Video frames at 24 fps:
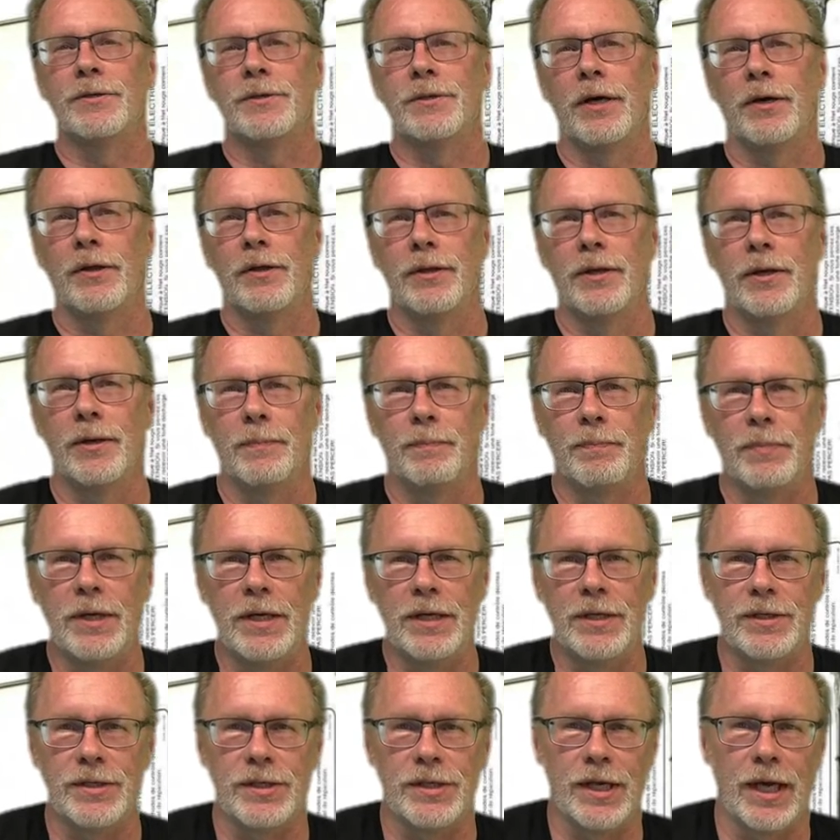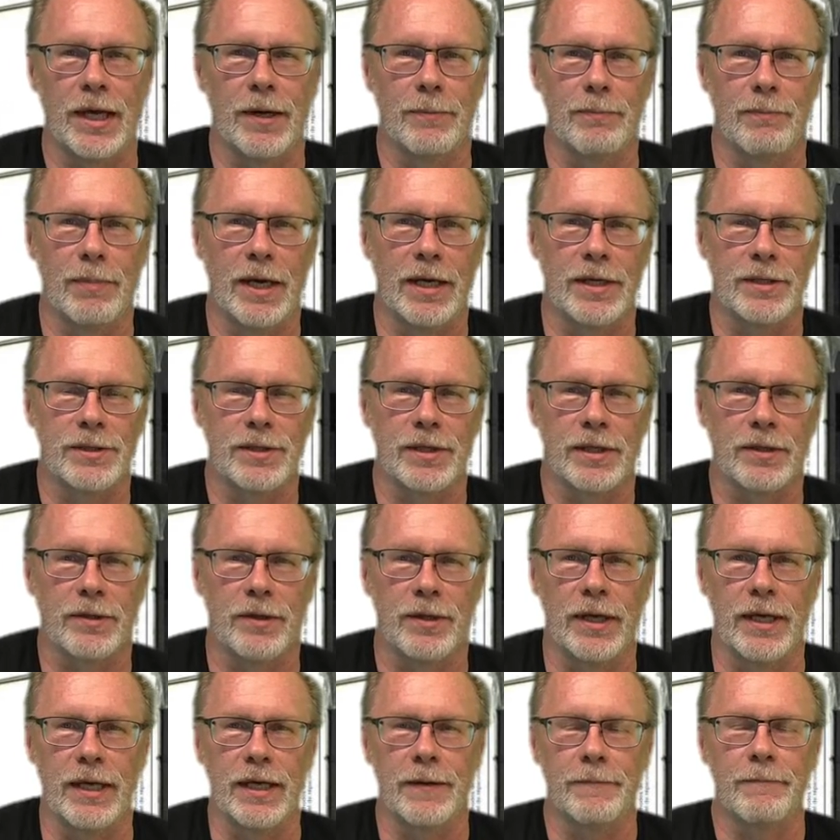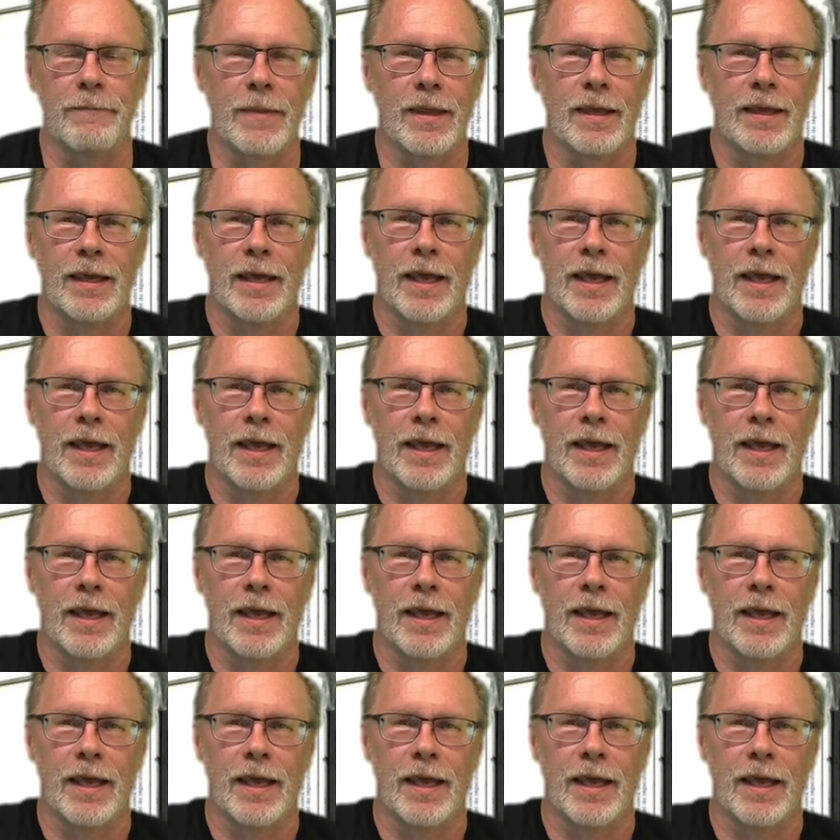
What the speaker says: it's telling the PCM basically